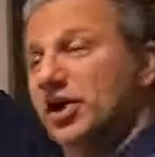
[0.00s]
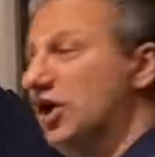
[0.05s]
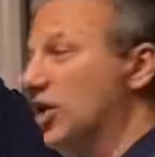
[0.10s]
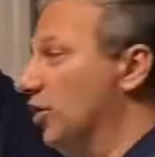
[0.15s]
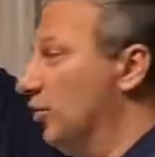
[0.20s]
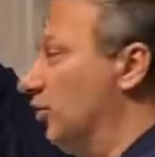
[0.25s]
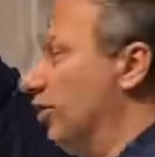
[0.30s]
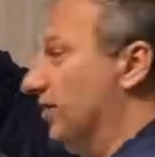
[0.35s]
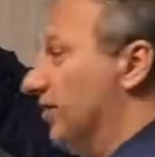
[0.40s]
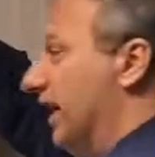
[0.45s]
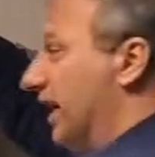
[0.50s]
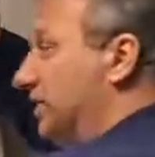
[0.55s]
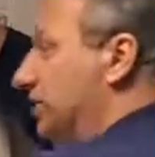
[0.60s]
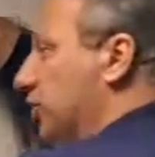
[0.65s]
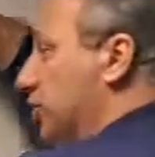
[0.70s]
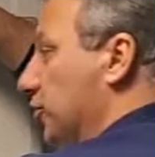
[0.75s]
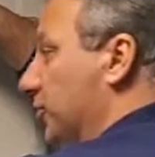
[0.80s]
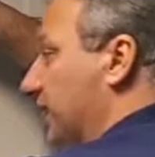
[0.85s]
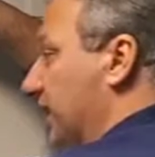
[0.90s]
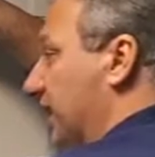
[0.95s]
with my
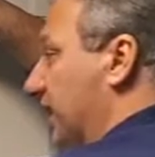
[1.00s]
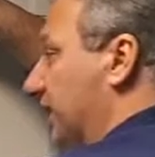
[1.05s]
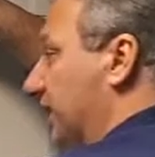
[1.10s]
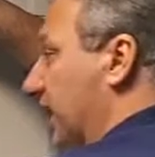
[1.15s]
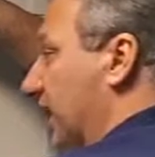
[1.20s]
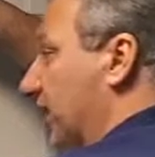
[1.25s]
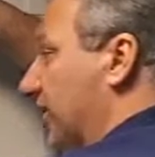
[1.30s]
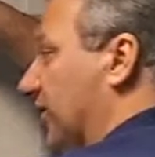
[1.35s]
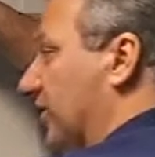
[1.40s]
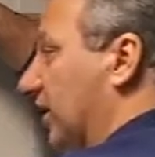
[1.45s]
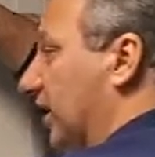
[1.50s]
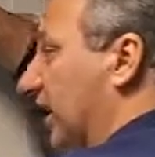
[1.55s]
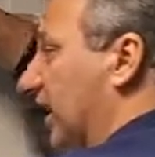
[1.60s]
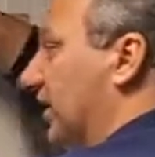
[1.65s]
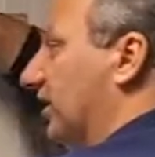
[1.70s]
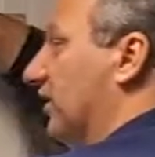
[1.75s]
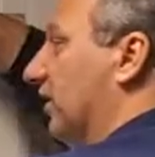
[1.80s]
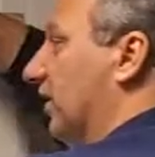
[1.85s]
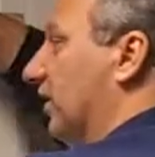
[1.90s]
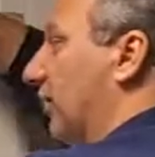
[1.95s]
u being there,
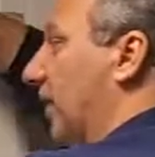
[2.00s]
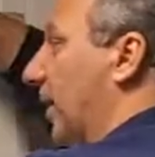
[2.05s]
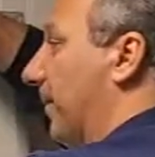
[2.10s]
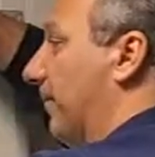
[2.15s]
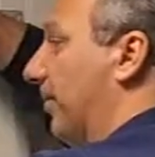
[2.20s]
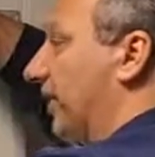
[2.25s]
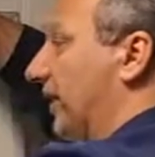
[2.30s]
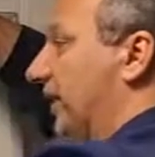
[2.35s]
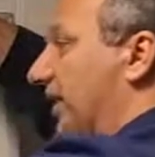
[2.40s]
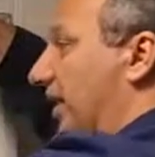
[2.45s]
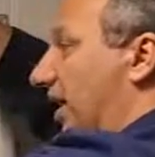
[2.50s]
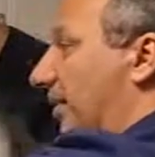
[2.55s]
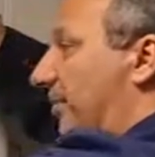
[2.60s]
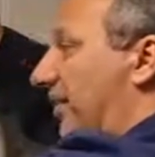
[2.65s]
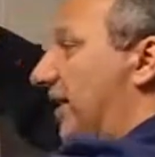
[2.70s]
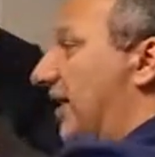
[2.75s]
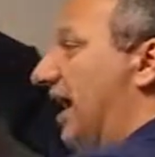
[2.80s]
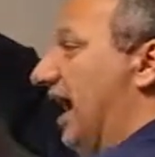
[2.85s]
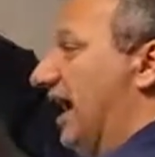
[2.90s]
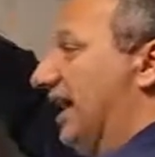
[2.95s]
and when I bring it up,
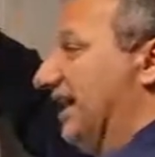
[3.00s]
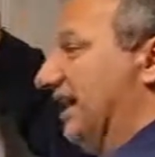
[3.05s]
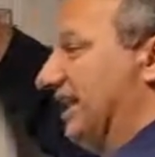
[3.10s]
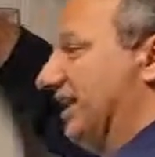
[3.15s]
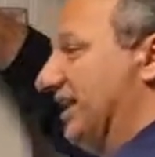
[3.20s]
I get a